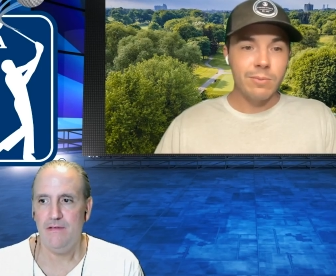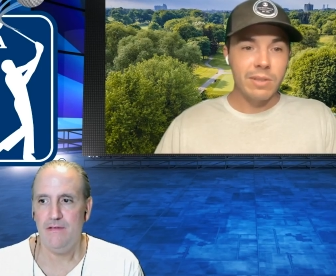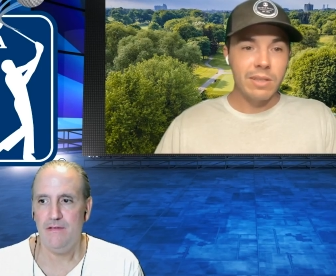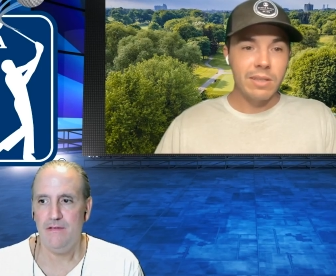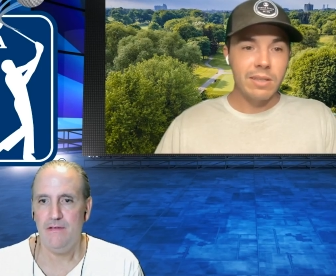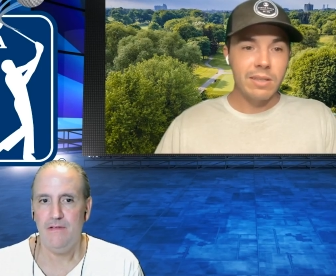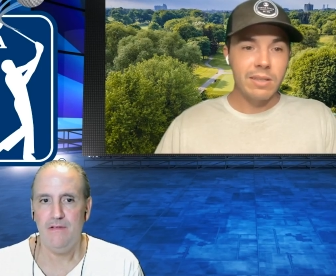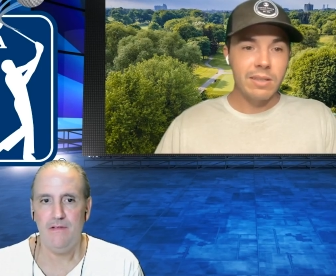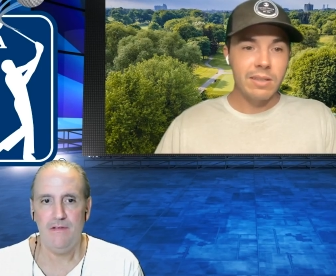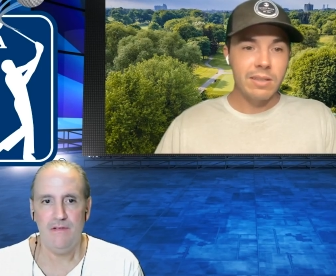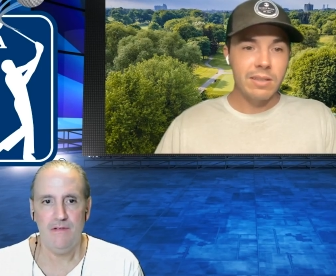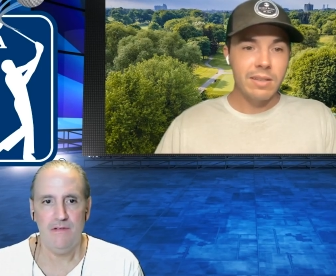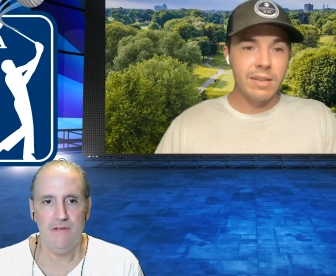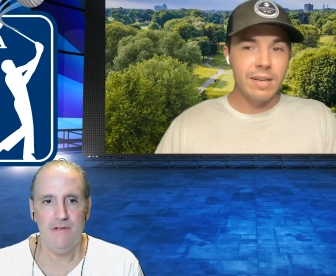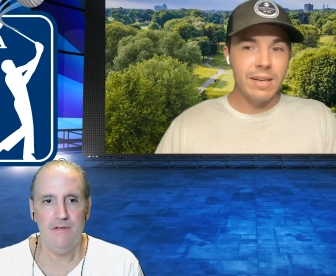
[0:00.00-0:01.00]
Speaker 1: week.
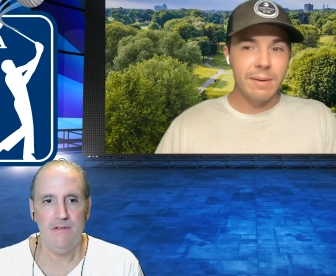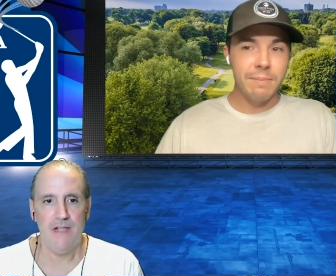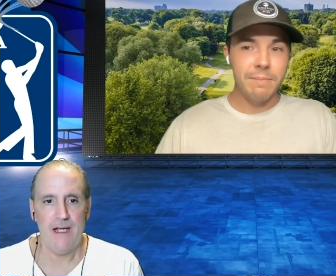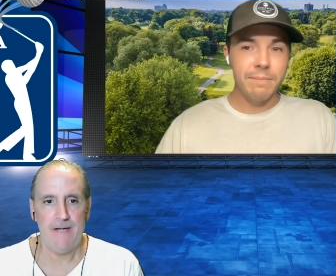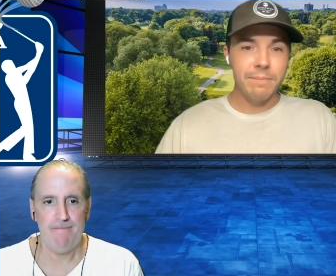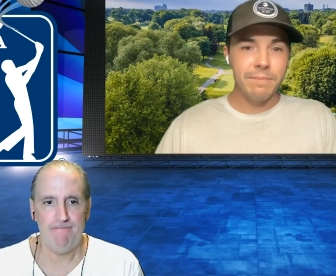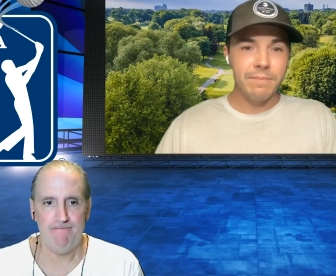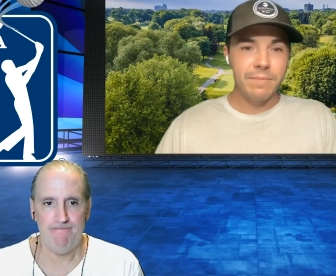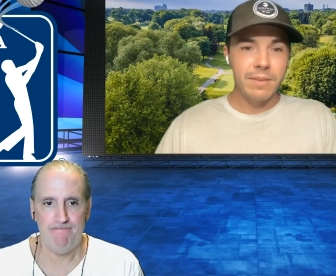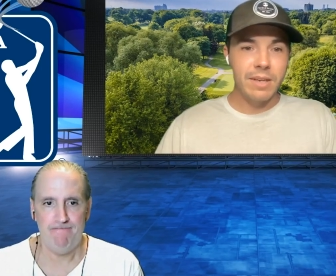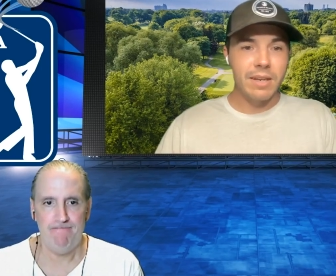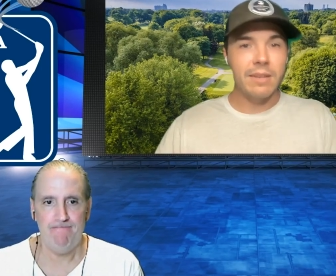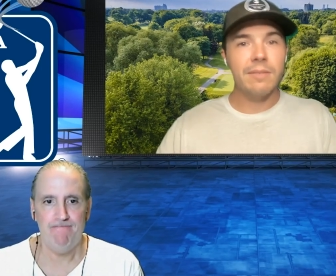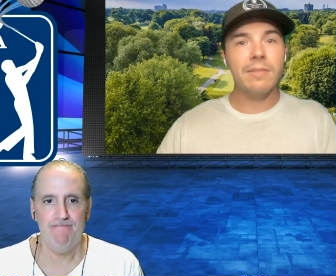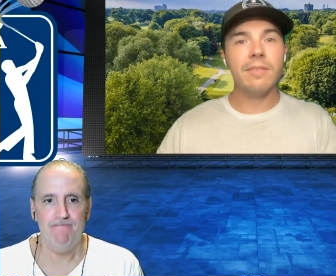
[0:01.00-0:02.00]
Um, yep
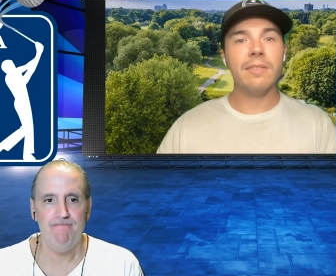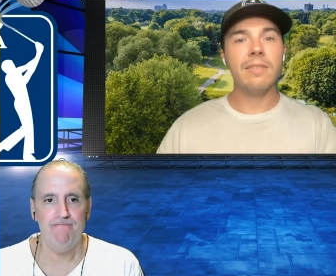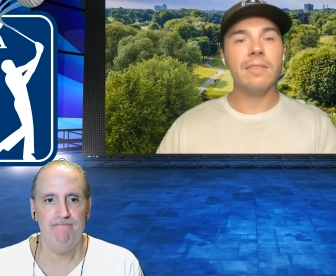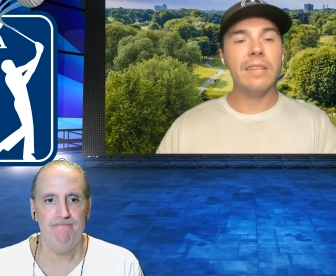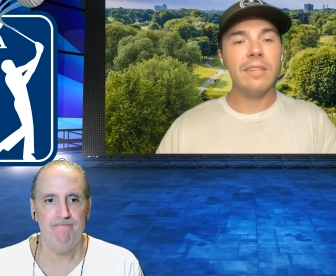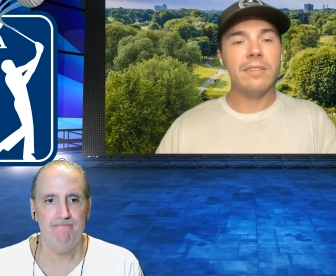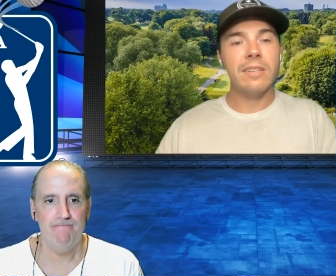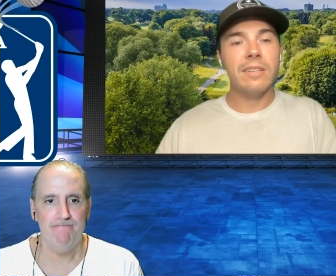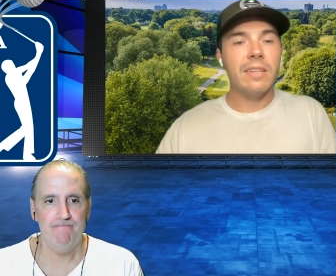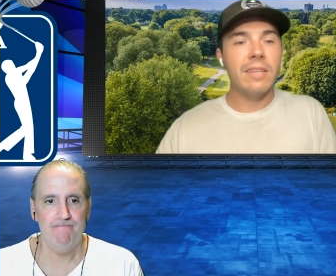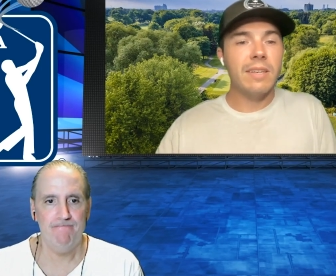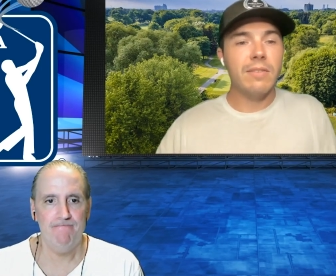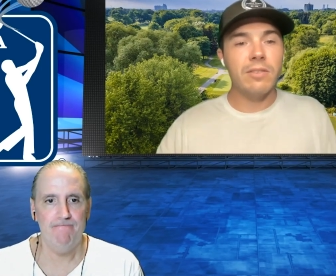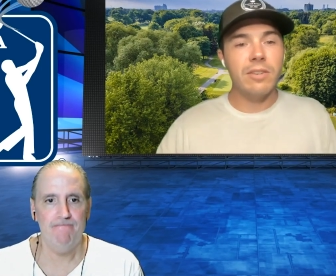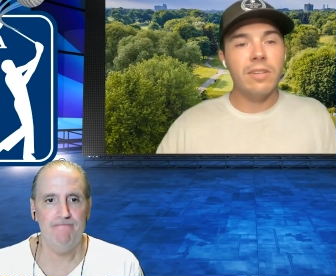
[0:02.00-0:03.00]
kind of sneakily. Didn't
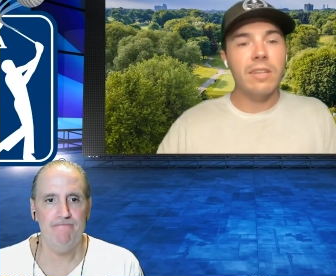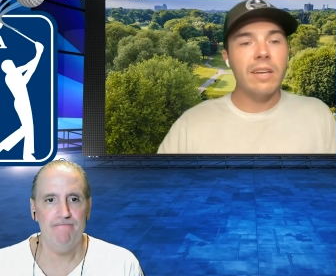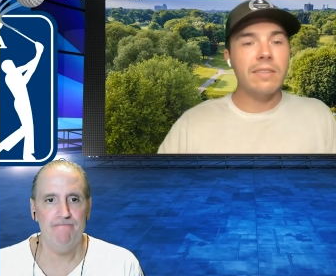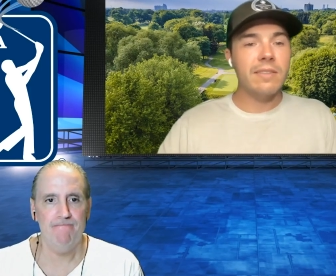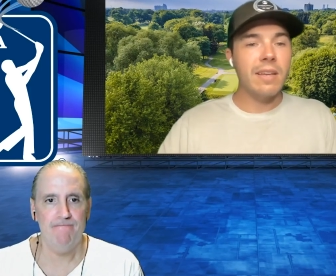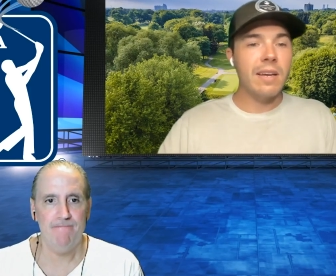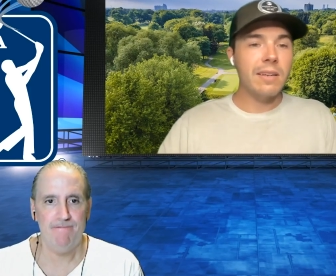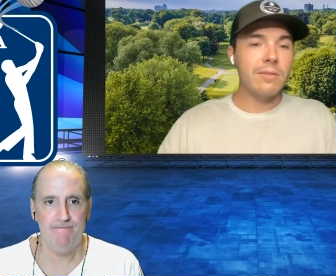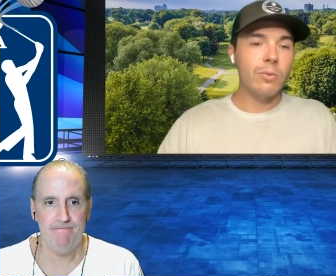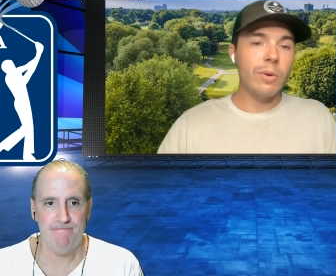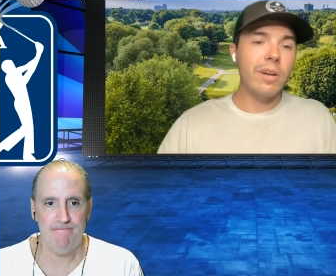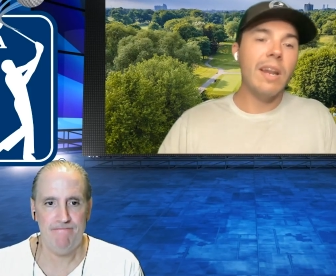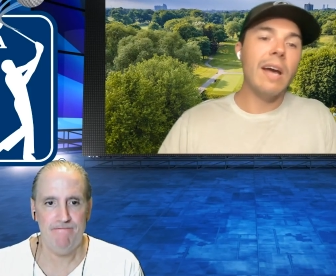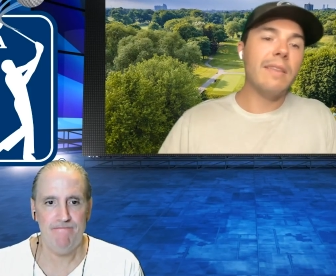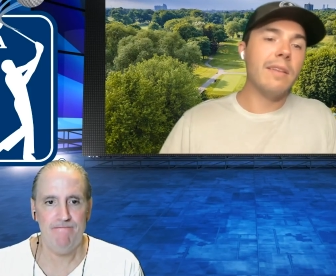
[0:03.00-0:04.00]
even realize that.
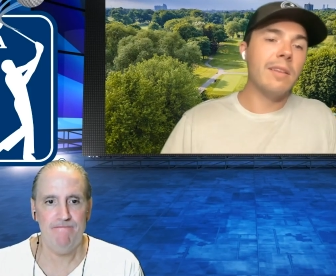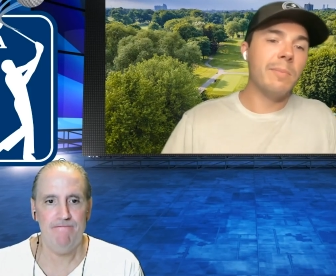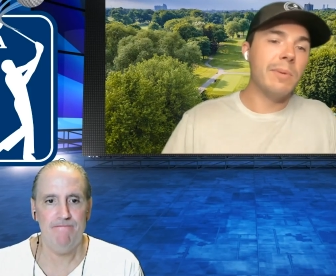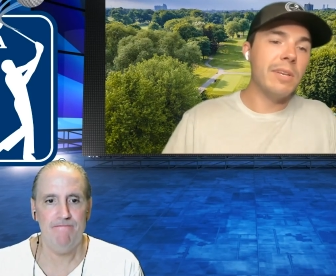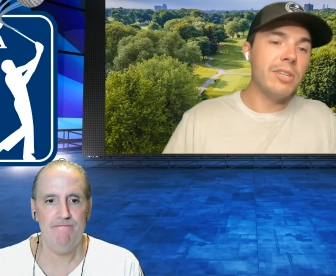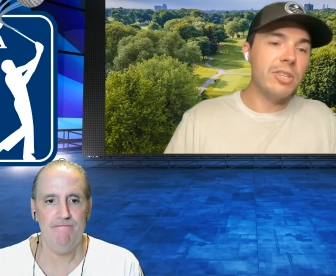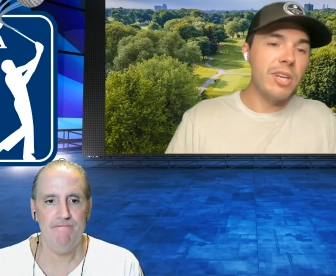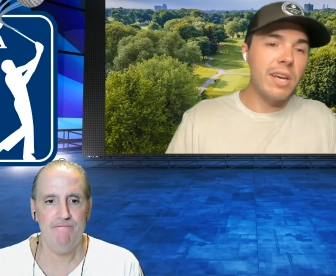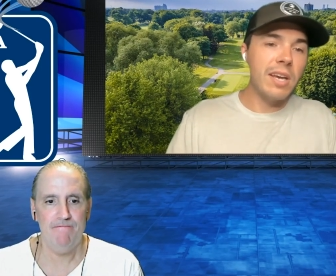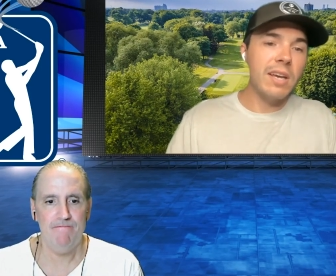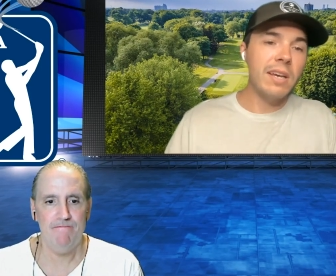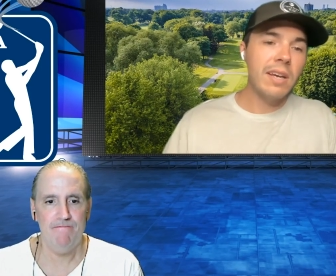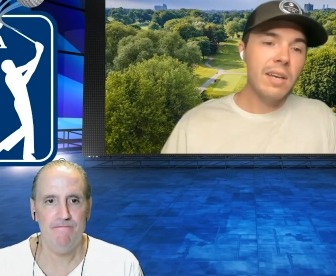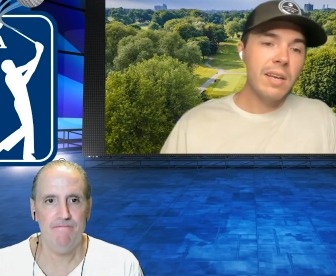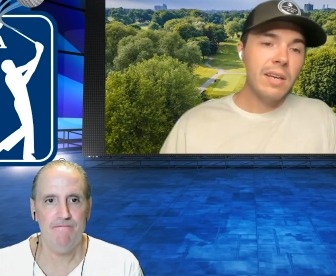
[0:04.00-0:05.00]
29th at the PGA,
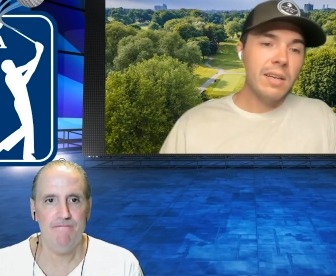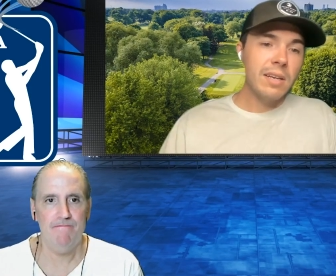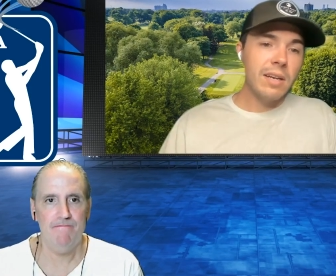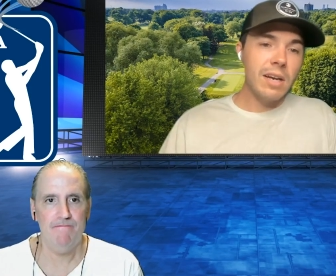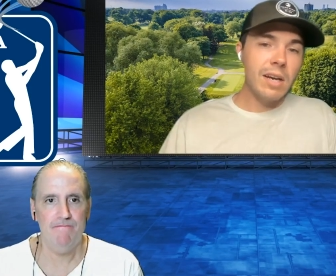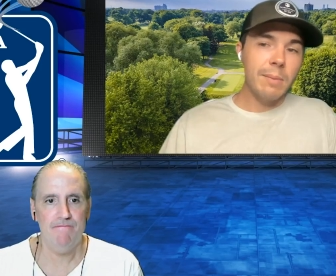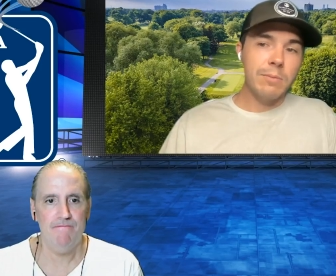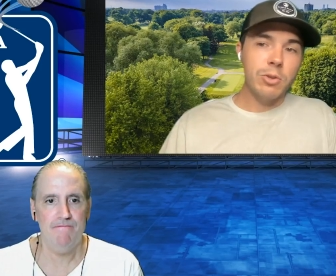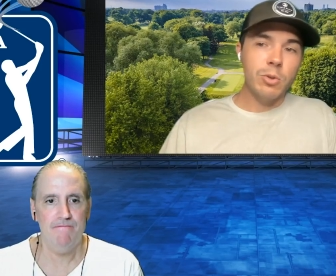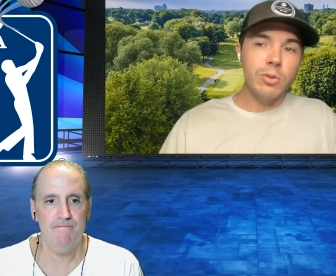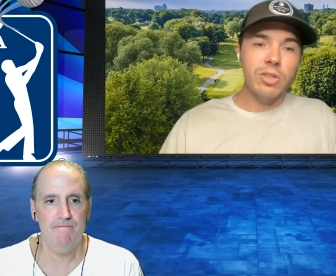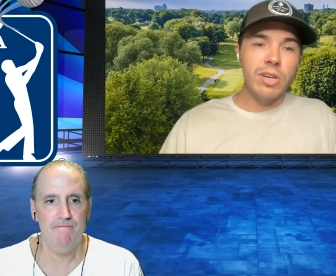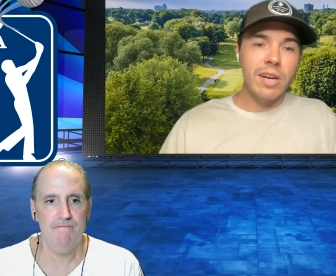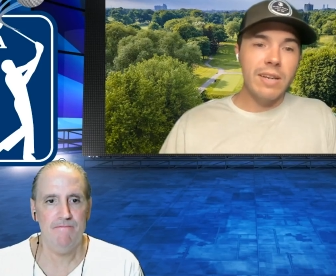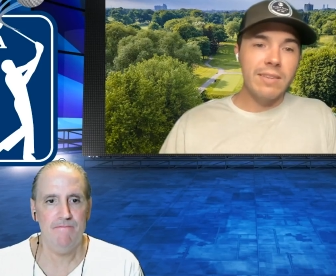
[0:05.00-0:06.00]
um, two
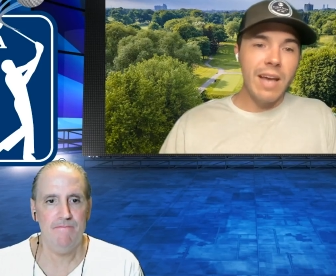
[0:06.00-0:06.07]
straight